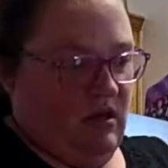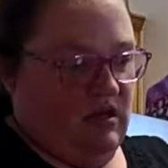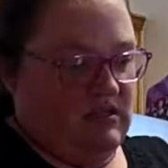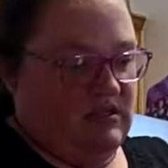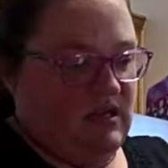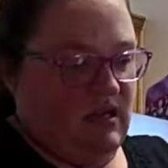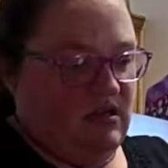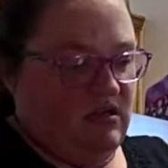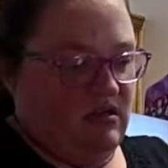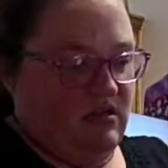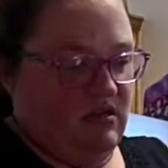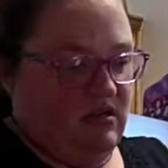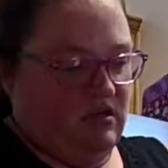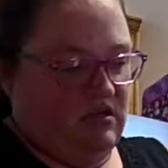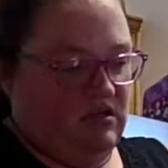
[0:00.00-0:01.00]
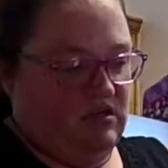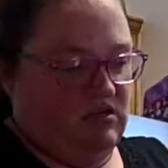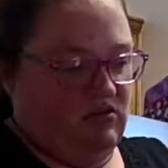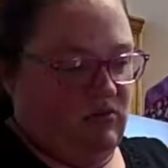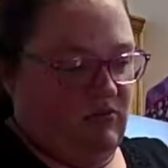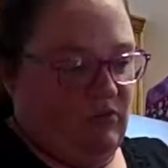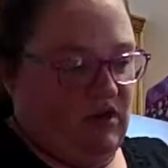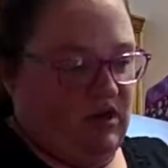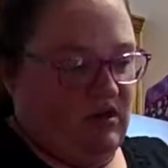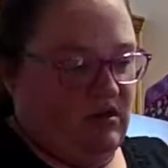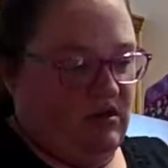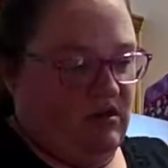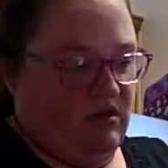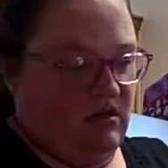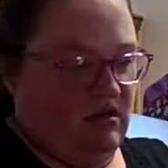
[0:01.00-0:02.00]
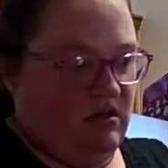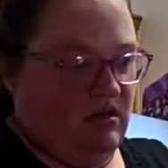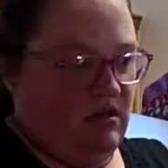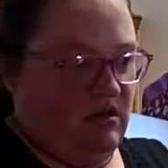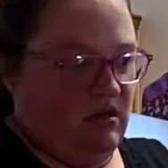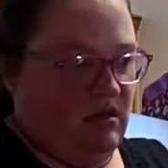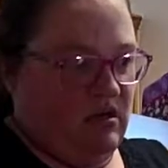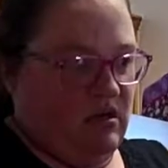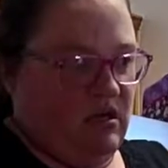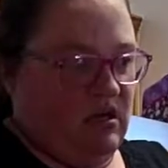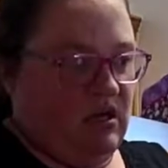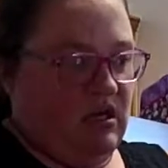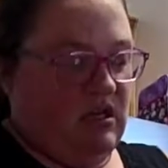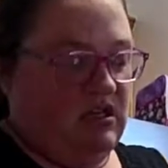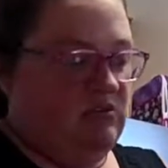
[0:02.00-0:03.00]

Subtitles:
It's not. It's just store brand. And